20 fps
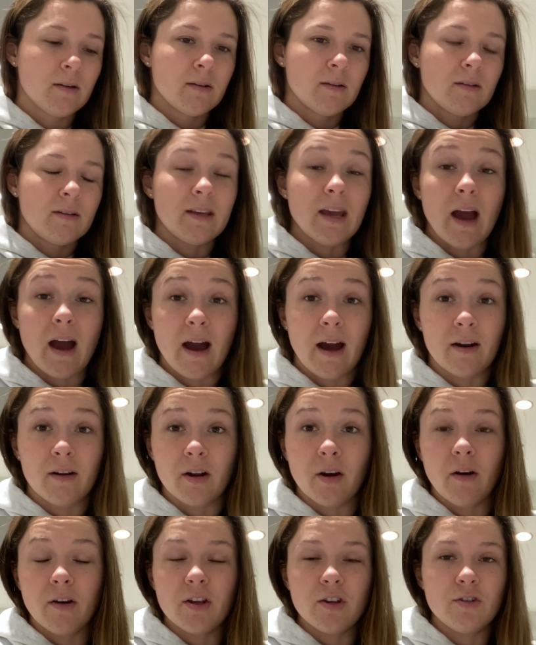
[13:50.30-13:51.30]
yeah, I
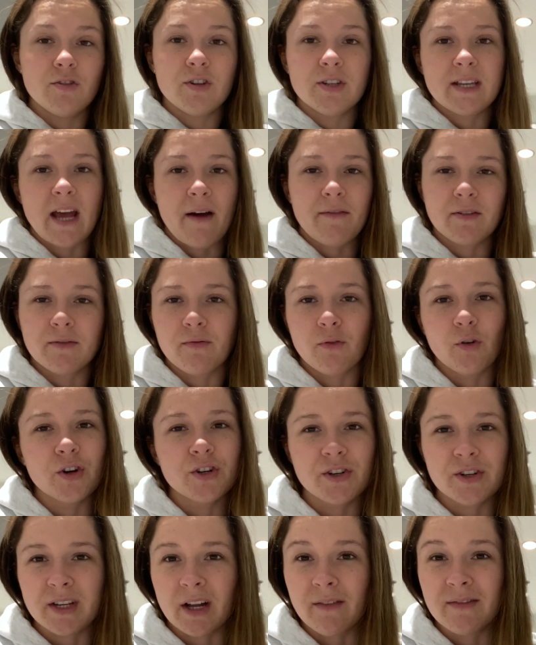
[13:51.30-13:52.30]
don't know, you just have to force
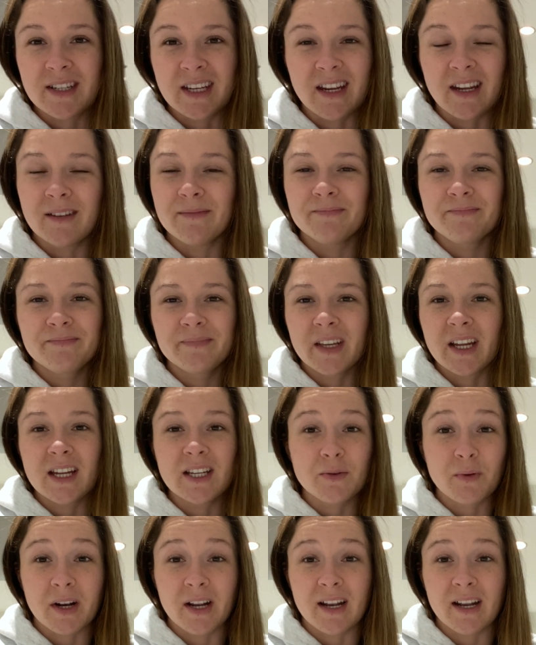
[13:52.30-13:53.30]
yourself to eat. It
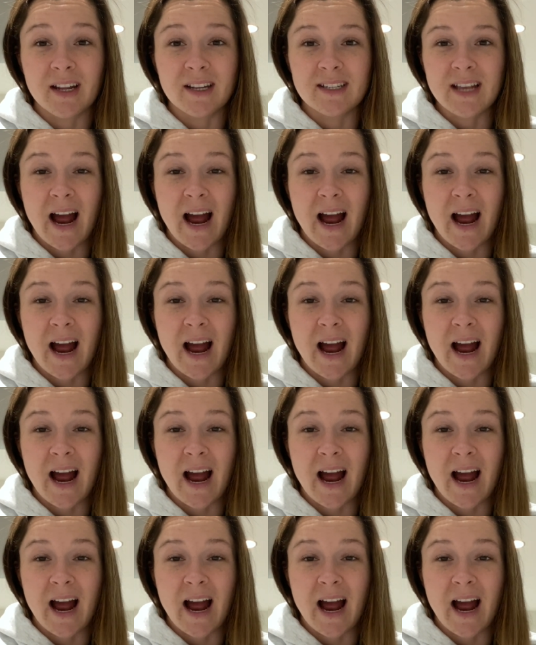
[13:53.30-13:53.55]
is what it is.